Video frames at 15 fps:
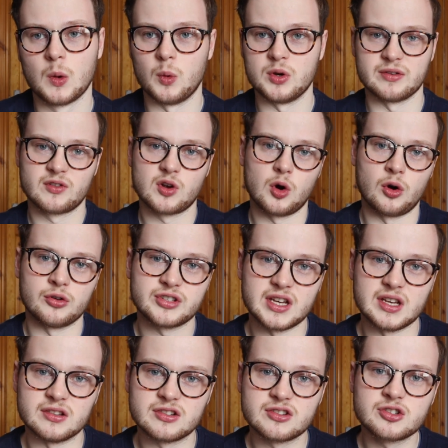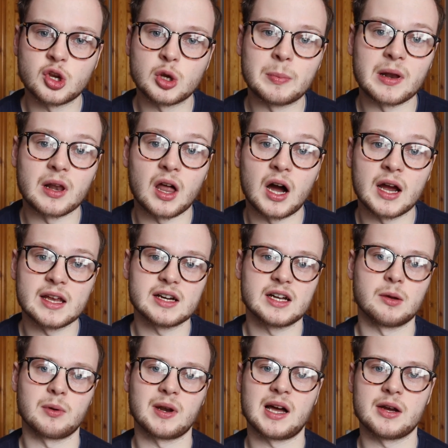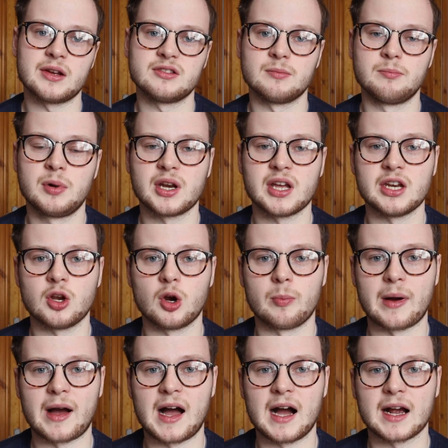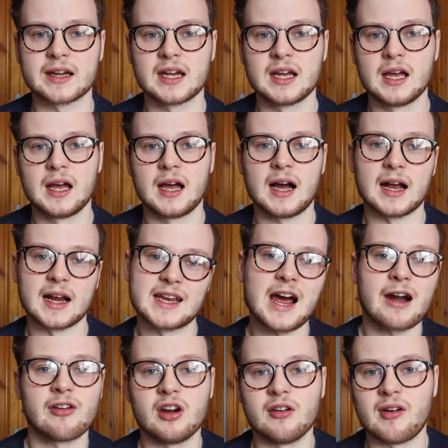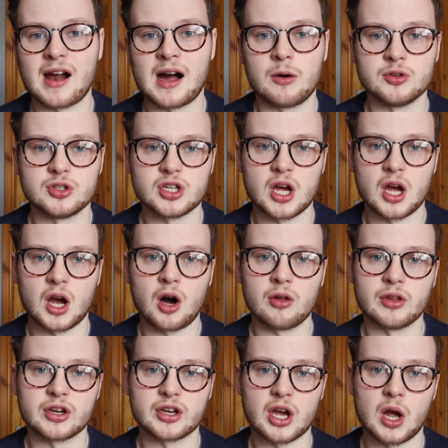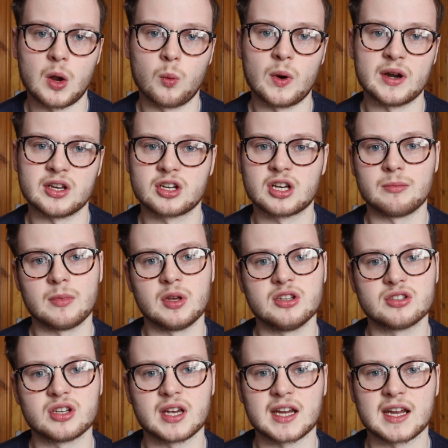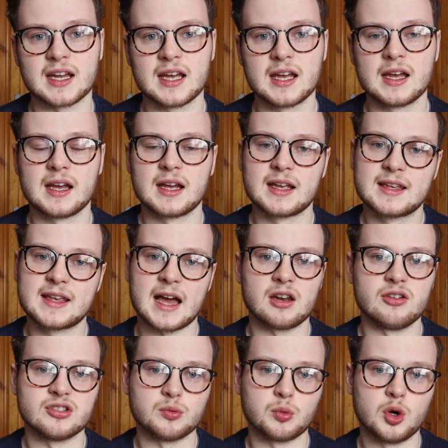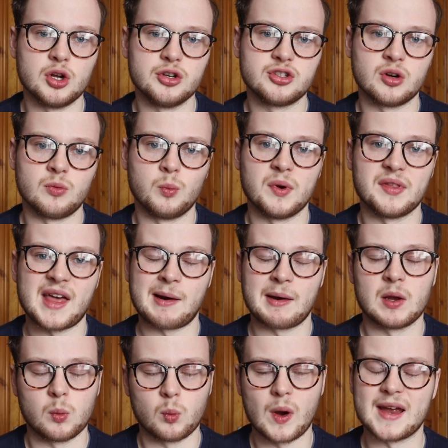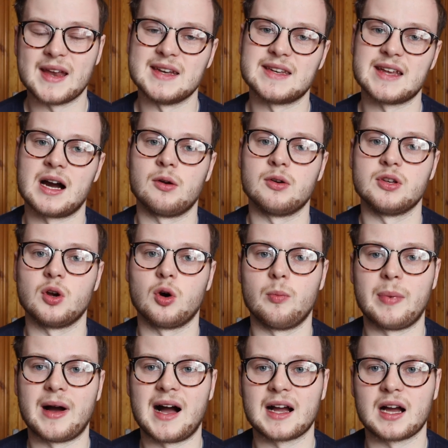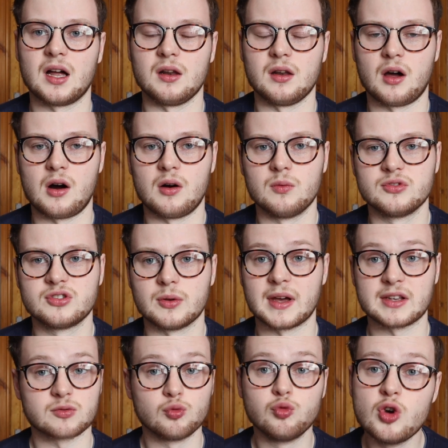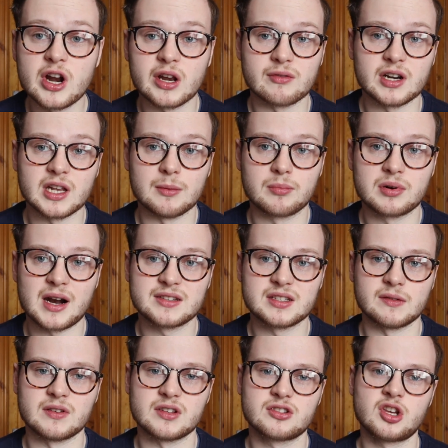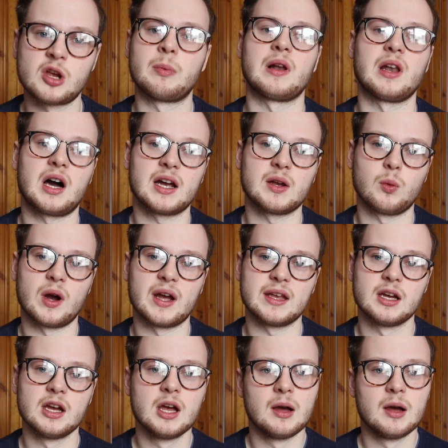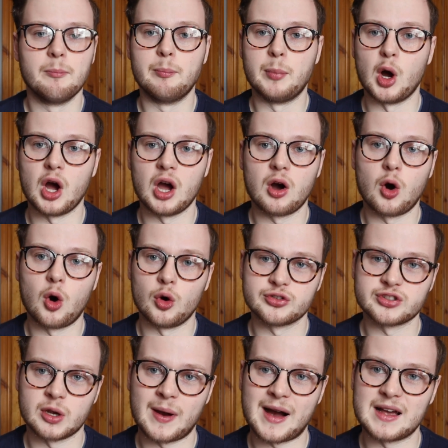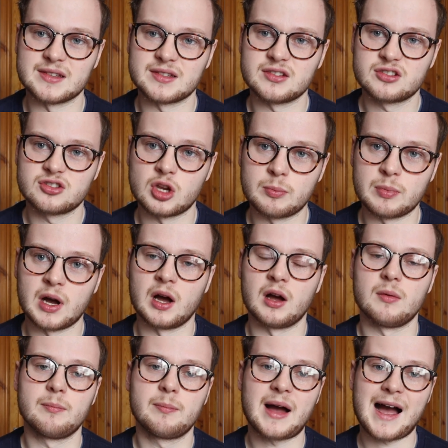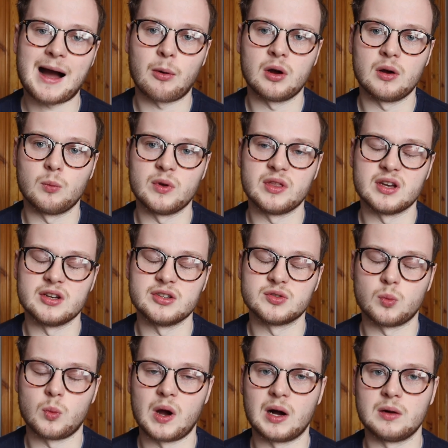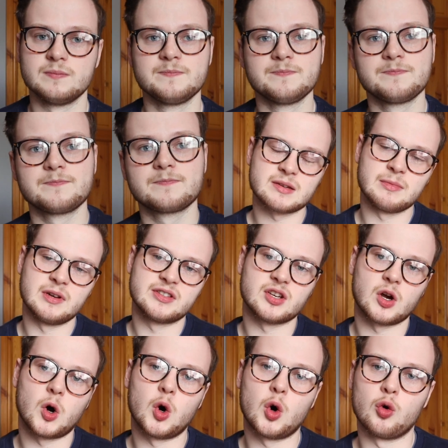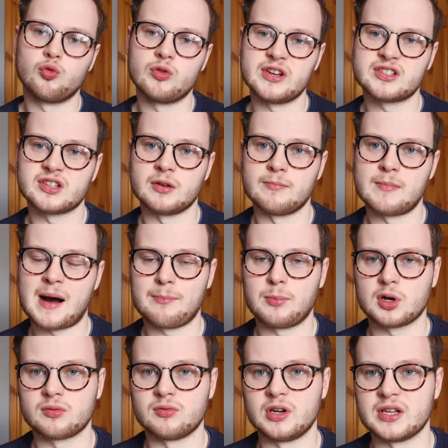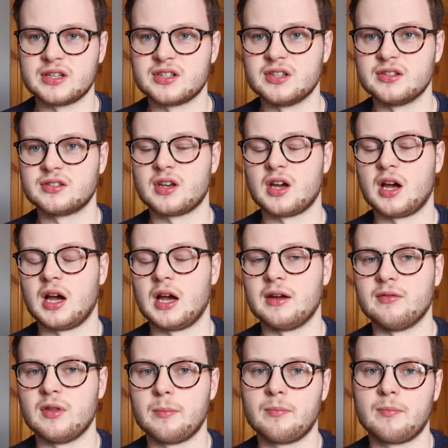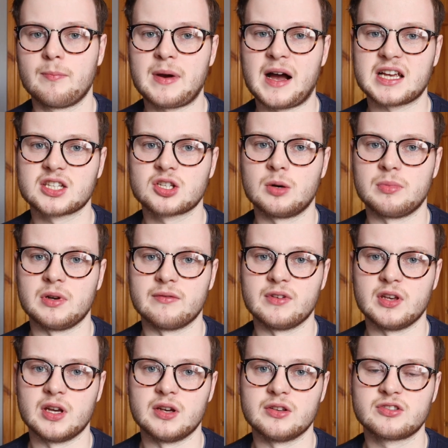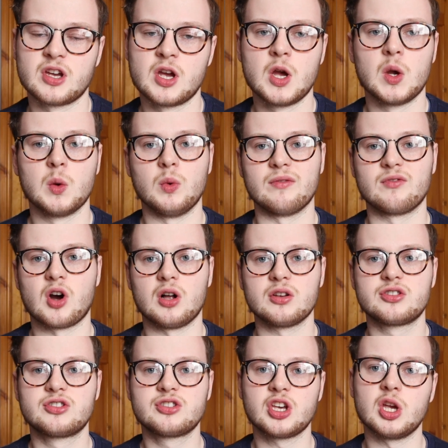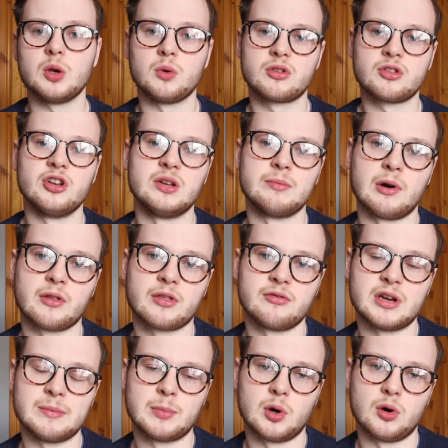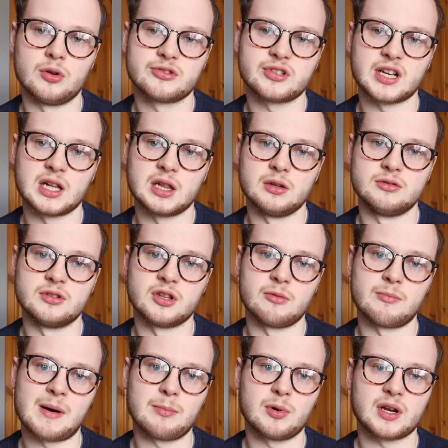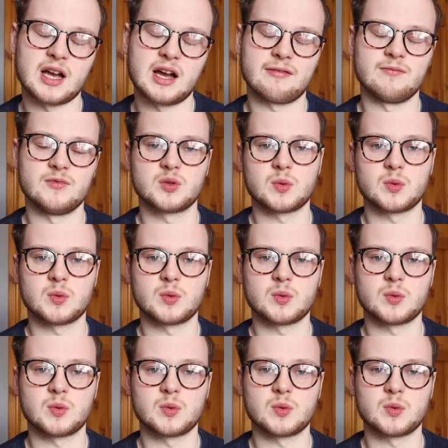which of course is super light and will allow you to put it in your bag and carry it around on the go when you're commuting, get loads of work done without it weighing down your bag a lot. So that's really, really impressive. It's super lightweight, but also has super power with it as well. Similar to all recent MacBook releases in the past couple of years, we've got 2 Thunderbolt 3 ports included on the MacBook Air from